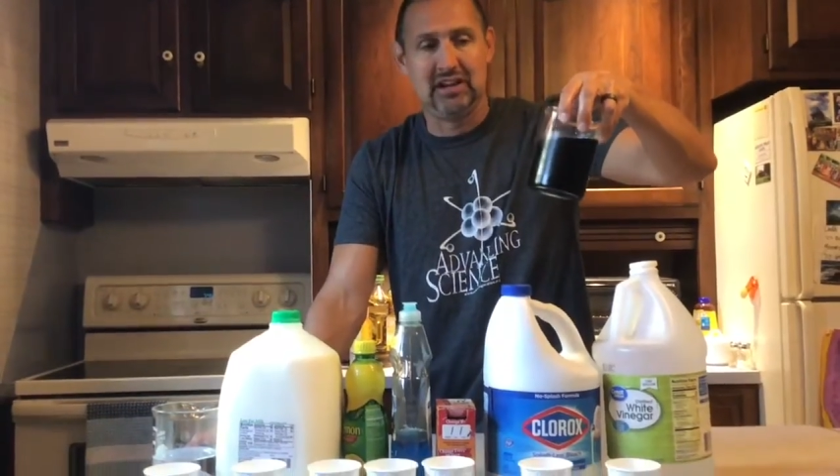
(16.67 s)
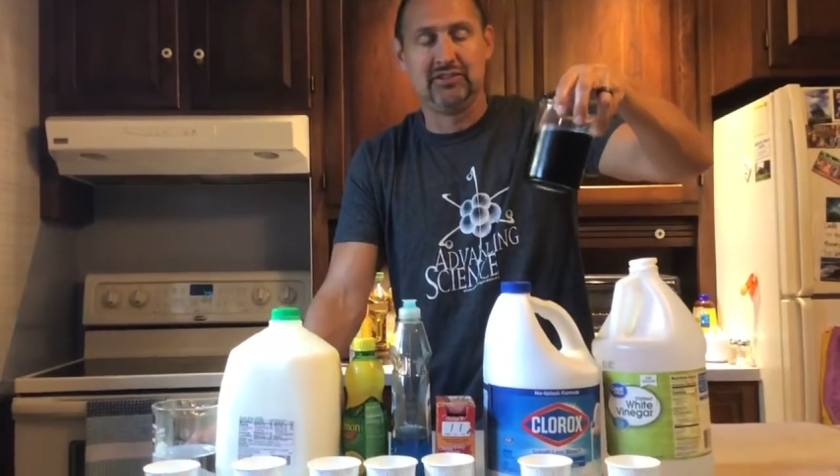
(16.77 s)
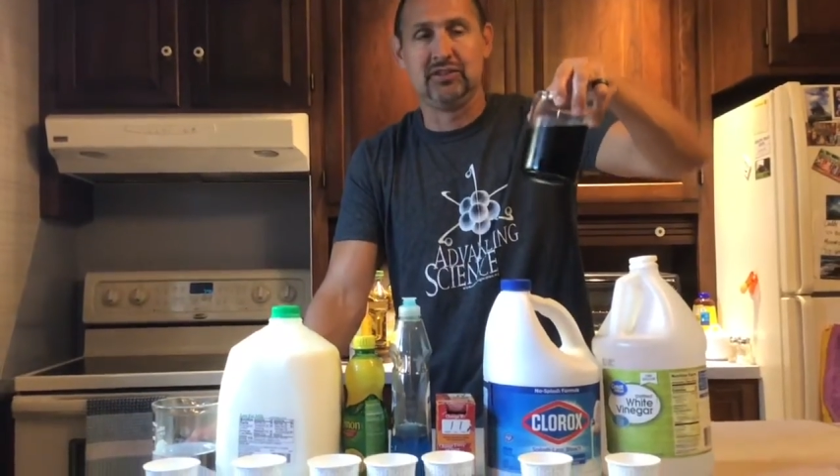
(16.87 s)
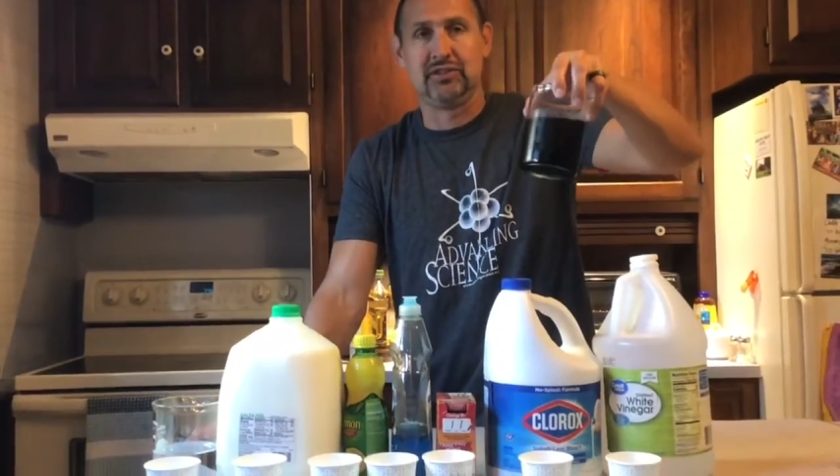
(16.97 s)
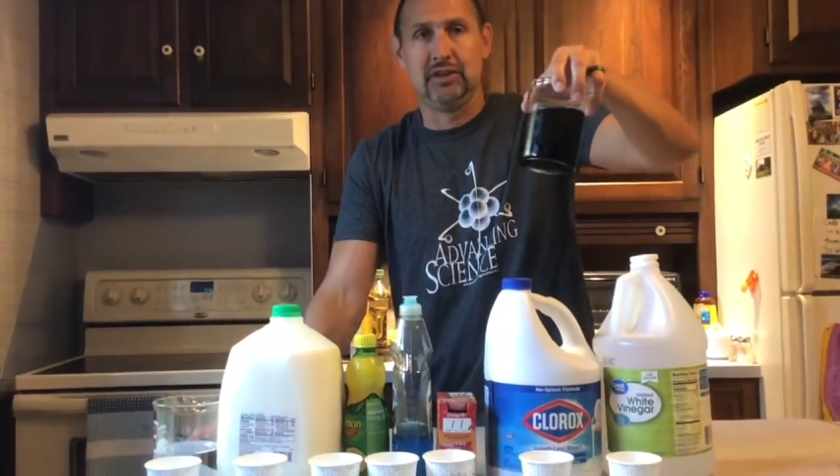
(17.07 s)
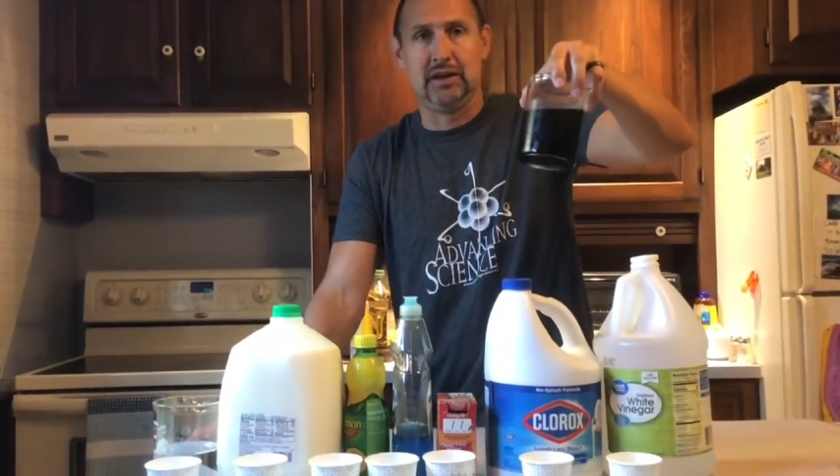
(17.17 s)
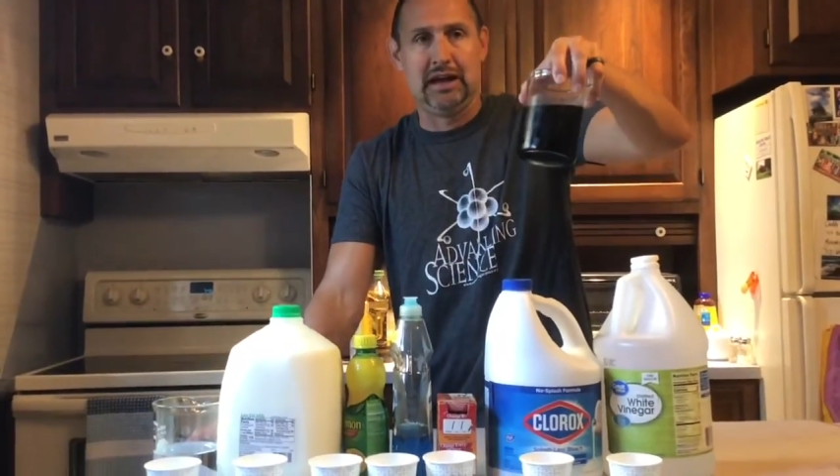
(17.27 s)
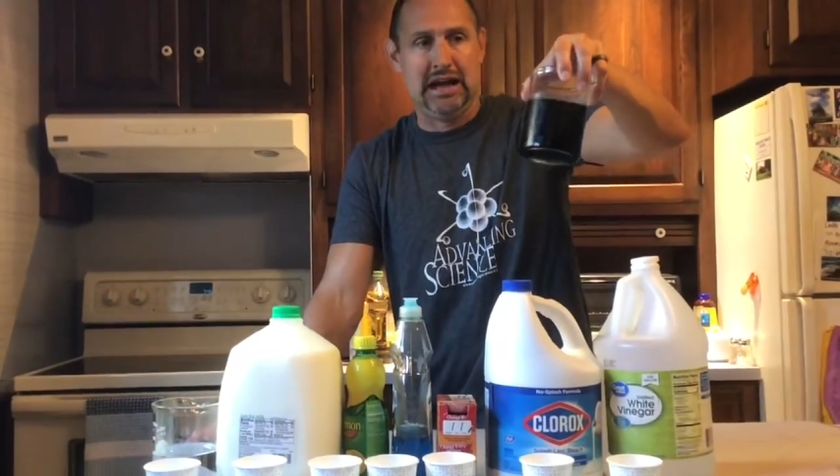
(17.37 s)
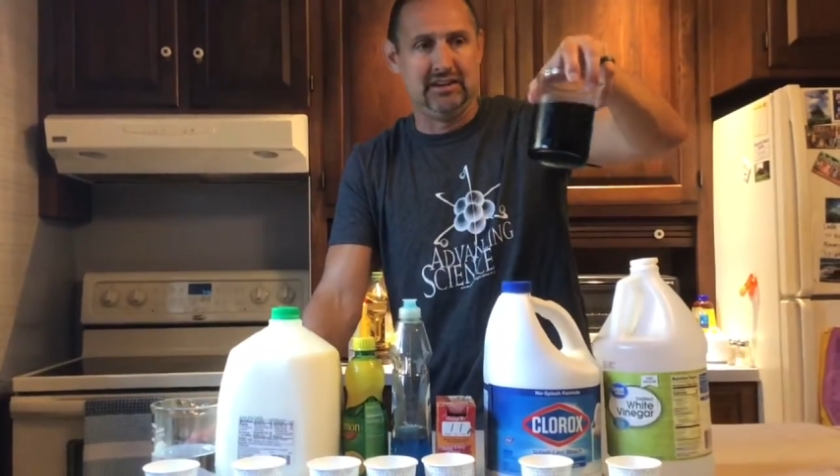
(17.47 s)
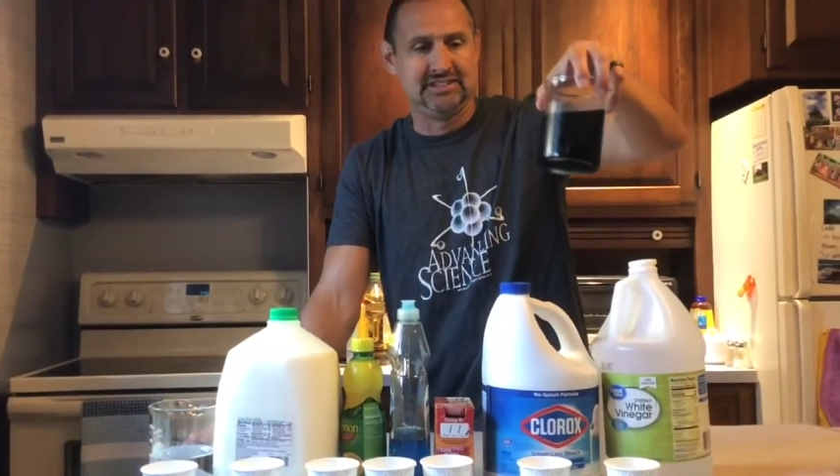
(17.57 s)
I took
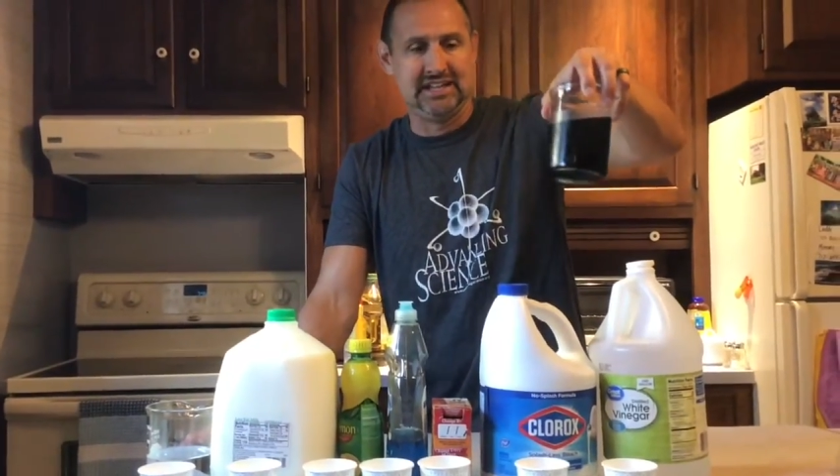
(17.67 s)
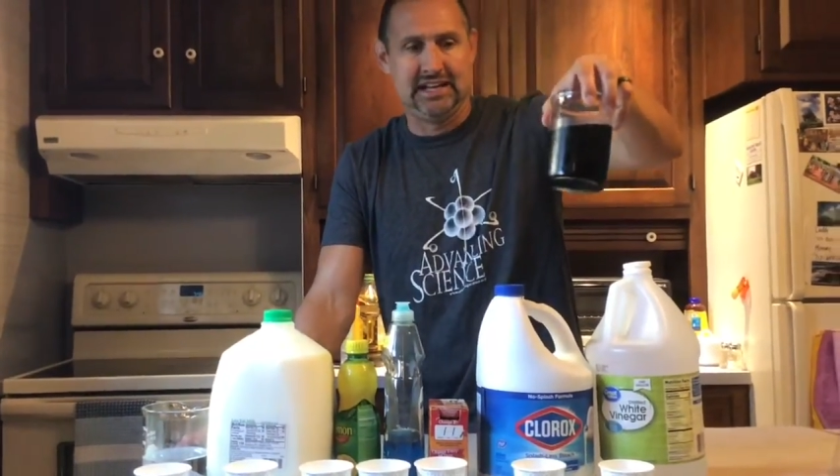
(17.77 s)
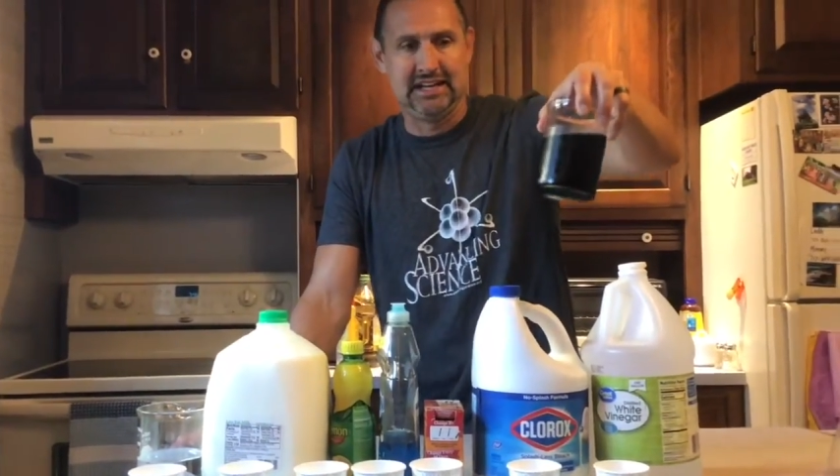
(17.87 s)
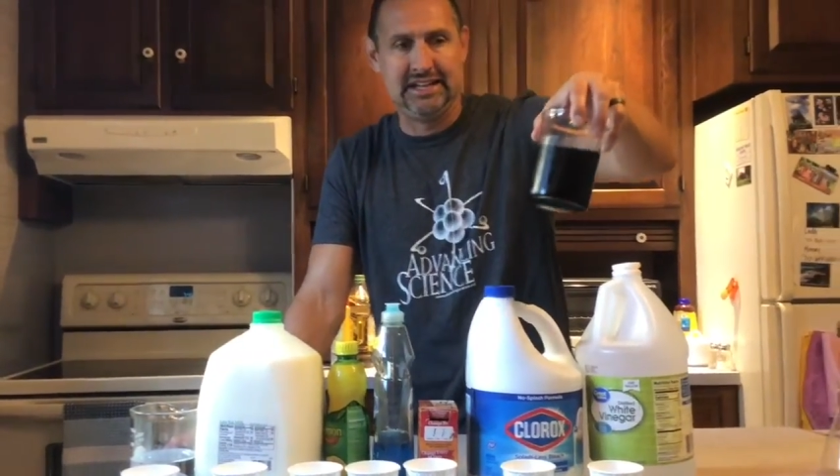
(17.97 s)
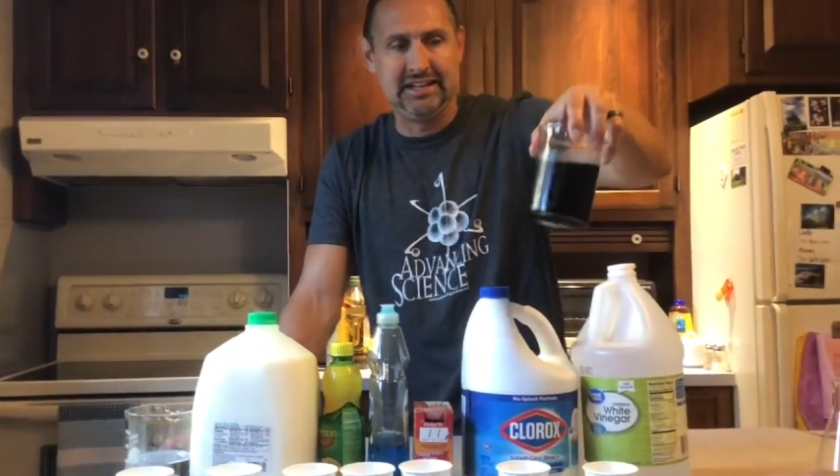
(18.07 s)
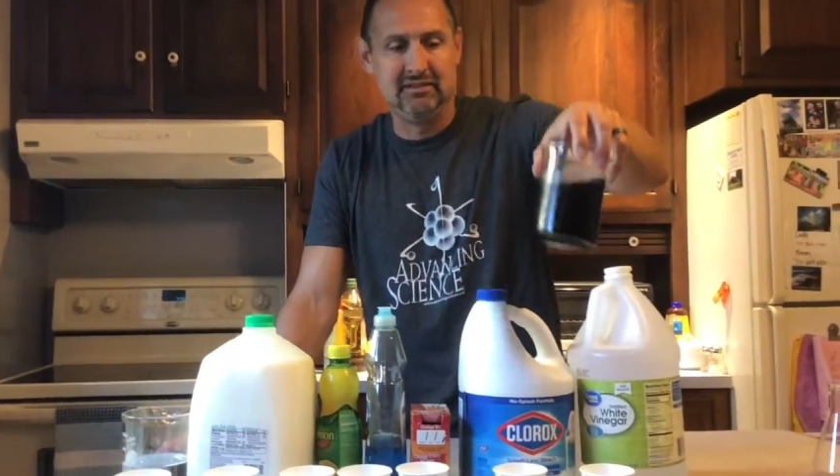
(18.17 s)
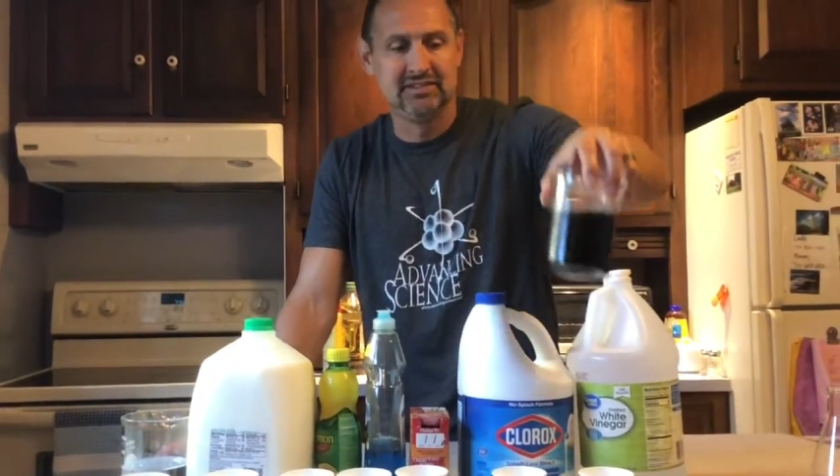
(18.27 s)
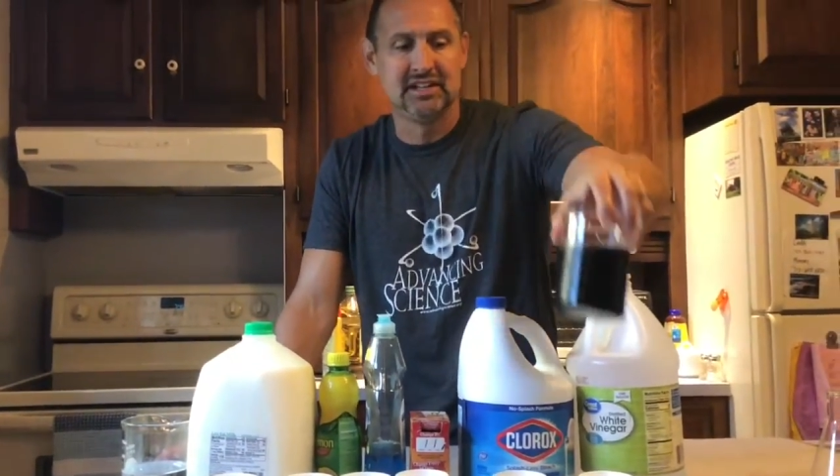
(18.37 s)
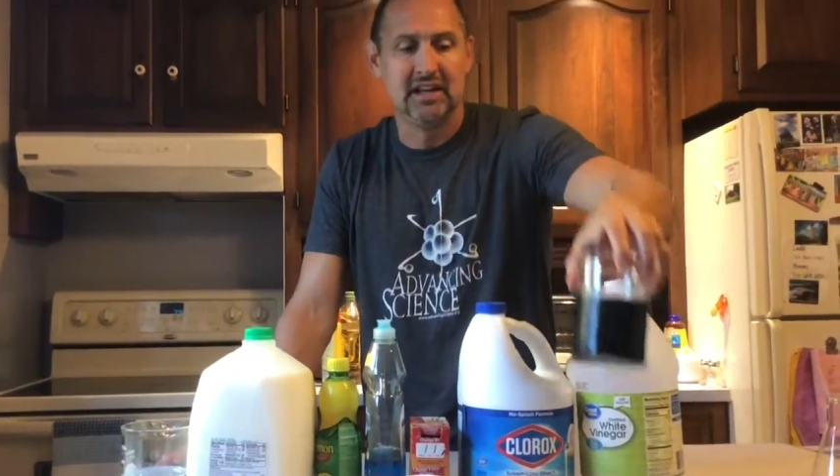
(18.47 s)
the outside leaves